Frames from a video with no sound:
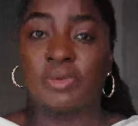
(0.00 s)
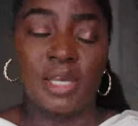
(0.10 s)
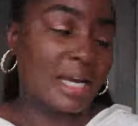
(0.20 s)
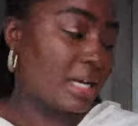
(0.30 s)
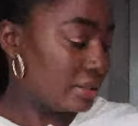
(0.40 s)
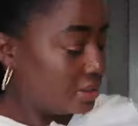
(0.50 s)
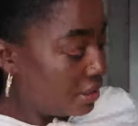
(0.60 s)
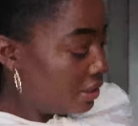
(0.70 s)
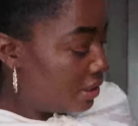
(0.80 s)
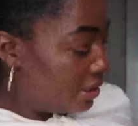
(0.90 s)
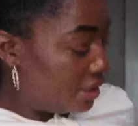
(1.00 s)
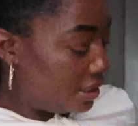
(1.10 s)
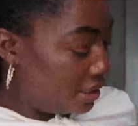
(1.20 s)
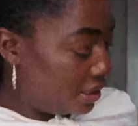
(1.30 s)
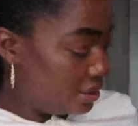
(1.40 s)
we had
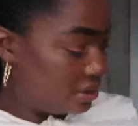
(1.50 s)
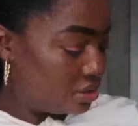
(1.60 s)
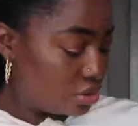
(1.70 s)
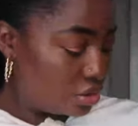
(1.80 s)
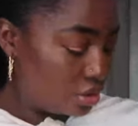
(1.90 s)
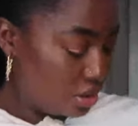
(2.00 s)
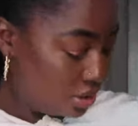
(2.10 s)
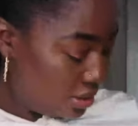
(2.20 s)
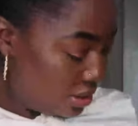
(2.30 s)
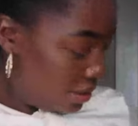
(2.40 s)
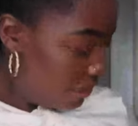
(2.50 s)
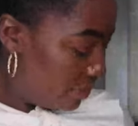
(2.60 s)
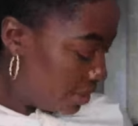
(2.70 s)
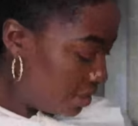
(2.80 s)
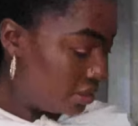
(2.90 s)
in this haul.
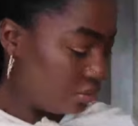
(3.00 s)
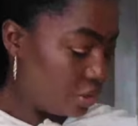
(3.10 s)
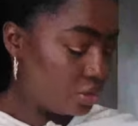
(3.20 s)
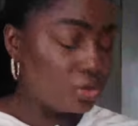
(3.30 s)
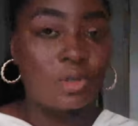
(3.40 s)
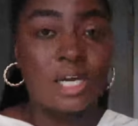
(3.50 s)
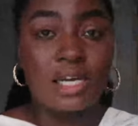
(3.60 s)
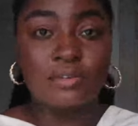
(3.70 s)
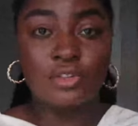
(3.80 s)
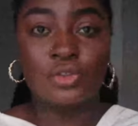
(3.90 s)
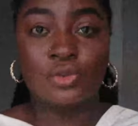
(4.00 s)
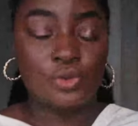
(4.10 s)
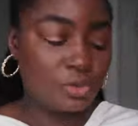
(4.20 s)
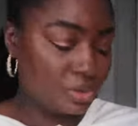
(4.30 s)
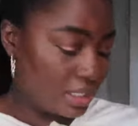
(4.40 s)
But we also have
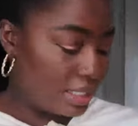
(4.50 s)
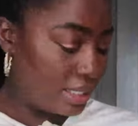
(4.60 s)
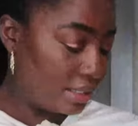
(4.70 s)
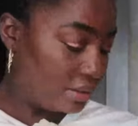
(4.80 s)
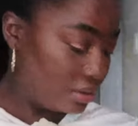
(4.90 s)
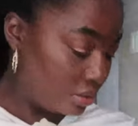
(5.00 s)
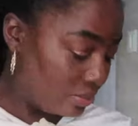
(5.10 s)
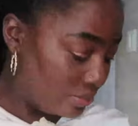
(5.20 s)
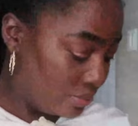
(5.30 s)
shoes and some